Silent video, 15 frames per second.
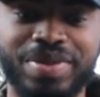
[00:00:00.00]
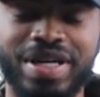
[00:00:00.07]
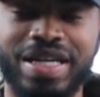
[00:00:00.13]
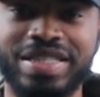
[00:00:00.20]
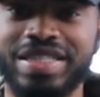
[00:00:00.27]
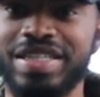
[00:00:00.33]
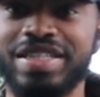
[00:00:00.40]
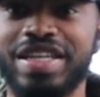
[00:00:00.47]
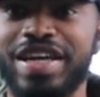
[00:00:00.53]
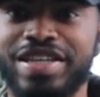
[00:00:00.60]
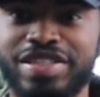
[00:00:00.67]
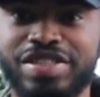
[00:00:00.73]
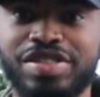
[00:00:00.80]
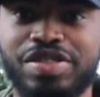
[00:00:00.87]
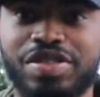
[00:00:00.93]
I think
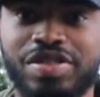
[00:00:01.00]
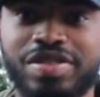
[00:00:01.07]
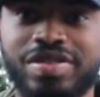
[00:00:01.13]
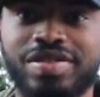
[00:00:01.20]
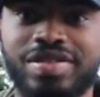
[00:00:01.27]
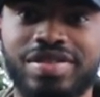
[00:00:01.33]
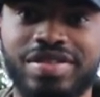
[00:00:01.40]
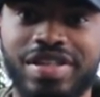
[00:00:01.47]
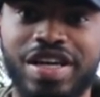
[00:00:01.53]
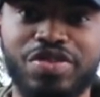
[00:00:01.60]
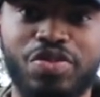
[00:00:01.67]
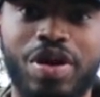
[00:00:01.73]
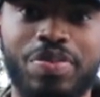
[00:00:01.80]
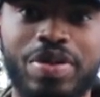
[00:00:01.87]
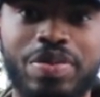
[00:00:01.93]
that's
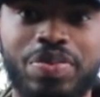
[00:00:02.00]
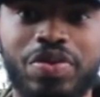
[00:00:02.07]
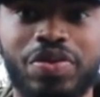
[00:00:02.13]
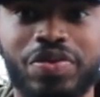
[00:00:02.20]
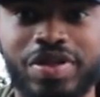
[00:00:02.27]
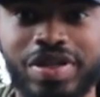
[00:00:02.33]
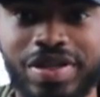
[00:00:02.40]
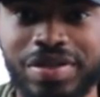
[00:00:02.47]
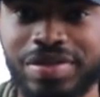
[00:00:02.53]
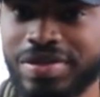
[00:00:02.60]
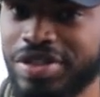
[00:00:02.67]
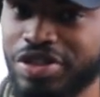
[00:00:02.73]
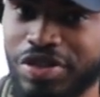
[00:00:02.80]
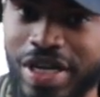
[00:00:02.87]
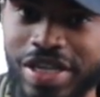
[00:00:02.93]
why people were
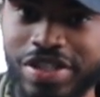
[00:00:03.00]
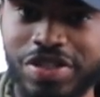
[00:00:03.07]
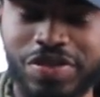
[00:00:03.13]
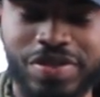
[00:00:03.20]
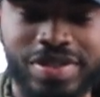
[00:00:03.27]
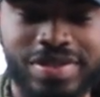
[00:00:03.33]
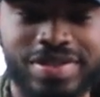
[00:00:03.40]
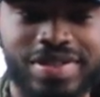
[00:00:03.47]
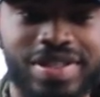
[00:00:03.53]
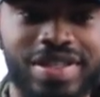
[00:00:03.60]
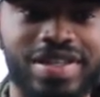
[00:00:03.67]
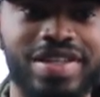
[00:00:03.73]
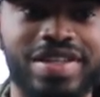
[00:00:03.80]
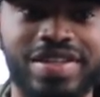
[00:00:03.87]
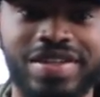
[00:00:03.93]
attracted to it.
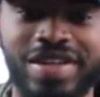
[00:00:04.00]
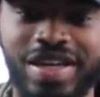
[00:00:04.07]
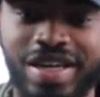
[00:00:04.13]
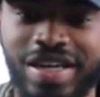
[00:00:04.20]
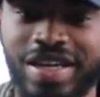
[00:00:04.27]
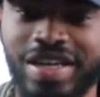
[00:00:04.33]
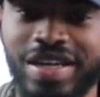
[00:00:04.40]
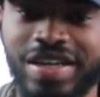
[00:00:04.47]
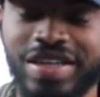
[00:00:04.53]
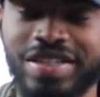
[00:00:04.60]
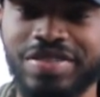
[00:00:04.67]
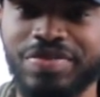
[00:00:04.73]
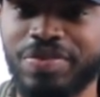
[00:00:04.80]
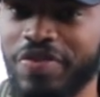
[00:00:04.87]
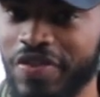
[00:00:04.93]
And
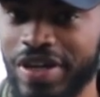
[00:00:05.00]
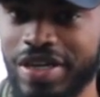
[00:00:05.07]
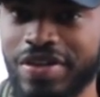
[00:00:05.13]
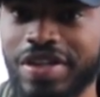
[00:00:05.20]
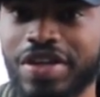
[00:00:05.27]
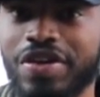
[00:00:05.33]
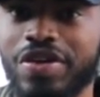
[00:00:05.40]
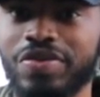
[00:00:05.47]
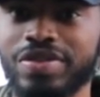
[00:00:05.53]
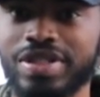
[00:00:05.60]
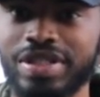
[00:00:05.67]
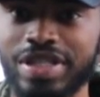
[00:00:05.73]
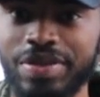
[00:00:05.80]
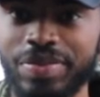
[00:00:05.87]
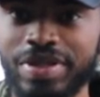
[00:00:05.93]
come to find out the car was a
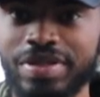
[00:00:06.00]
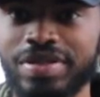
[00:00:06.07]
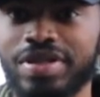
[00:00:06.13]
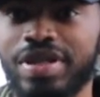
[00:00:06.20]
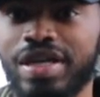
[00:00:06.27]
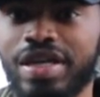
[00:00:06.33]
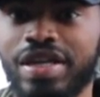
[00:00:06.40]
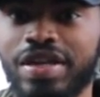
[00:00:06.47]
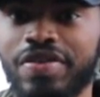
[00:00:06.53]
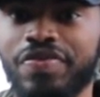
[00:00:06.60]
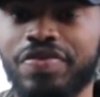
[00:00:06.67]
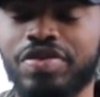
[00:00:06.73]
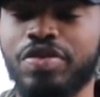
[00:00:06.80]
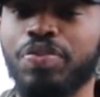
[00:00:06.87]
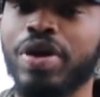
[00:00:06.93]
lemon, and
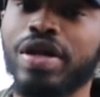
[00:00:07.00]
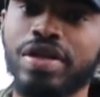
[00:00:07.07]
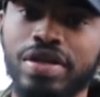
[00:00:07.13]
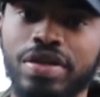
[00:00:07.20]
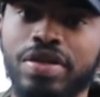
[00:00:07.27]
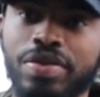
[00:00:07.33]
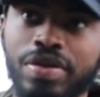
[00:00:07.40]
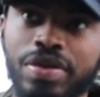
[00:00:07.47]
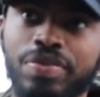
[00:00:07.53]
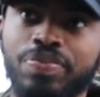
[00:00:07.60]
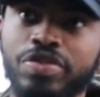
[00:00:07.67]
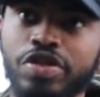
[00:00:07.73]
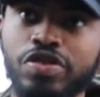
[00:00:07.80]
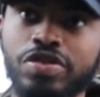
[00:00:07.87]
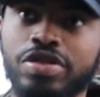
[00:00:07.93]
if you probably, the
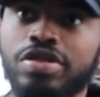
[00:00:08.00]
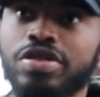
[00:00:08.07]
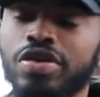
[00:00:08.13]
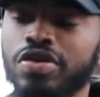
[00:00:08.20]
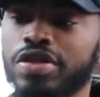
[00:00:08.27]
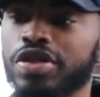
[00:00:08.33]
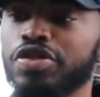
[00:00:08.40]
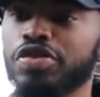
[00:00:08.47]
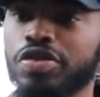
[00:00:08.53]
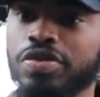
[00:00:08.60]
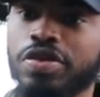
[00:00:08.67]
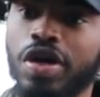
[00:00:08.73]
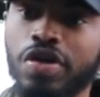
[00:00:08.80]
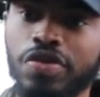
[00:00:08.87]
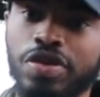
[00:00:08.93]
user or the
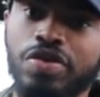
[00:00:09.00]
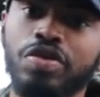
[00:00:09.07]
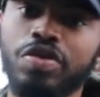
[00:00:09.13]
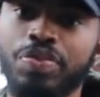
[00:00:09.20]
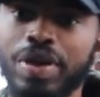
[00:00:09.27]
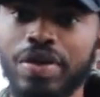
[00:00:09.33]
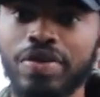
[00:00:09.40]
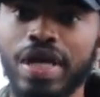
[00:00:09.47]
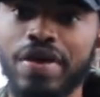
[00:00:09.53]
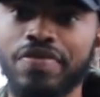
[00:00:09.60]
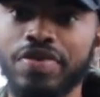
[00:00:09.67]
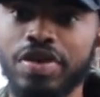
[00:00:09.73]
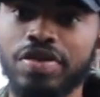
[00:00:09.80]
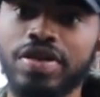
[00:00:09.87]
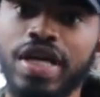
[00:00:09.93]
new owner would probably have
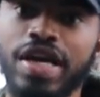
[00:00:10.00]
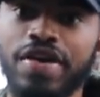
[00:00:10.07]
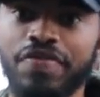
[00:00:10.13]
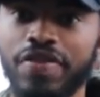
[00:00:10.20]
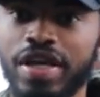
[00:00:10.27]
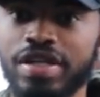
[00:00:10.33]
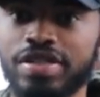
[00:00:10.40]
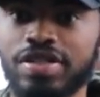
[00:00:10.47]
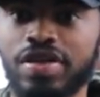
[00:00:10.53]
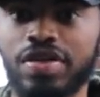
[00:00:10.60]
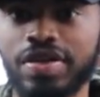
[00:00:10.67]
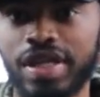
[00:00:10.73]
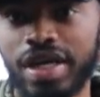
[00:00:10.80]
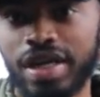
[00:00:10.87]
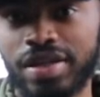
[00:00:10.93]
known that if they
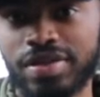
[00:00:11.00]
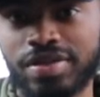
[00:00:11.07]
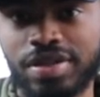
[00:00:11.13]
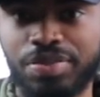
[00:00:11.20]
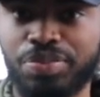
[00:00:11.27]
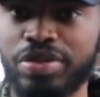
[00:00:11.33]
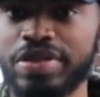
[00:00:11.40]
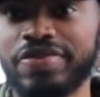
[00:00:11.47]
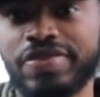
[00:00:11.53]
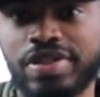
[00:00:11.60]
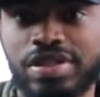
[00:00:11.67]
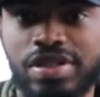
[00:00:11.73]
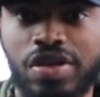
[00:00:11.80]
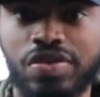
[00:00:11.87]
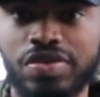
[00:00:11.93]
saw that the
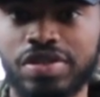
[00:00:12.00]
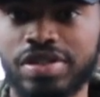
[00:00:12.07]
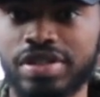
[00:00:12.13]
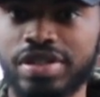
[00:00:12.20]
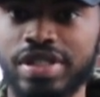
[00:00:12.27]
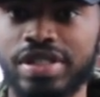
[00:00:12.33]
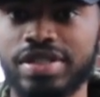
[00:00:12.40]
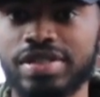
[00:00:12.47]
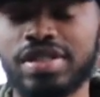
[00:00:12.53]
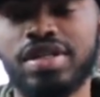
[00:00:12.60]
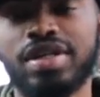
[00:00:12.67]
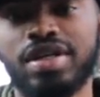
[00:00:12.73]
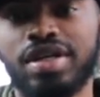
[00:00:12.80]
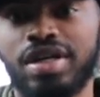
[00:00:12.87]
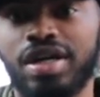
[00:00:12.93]
previous owner's list,
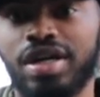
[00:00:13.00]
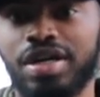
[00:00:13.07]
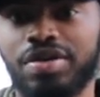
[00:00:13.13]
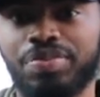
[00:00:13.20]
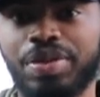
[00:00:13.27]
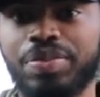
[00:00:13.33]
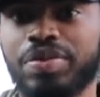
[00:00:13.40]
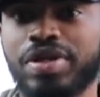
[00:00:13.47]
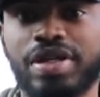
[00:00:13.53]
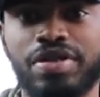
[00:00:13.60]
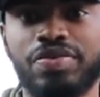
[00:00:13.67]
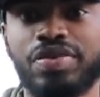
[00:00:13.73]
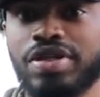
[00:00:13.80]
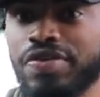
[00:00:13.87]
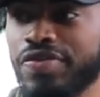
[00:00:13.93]
people
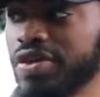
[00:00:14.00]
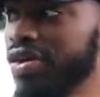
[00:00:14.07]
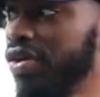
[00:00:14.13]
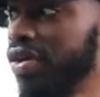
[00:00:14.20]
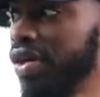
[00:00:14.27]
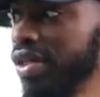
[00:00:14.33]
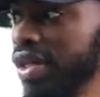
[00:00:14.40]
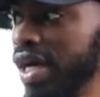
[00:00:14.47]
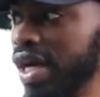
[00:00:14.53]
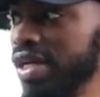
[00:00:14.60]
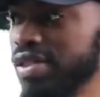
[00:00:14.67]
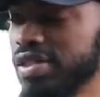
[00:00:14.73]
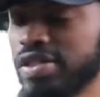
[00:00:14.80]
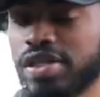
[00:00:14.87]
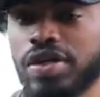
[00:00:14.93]
getting rid of the car a
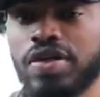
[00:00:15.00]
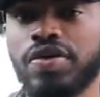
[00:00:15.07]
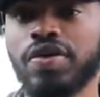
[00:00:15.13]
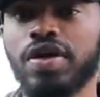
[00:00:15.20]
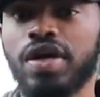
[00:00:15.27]
lot. So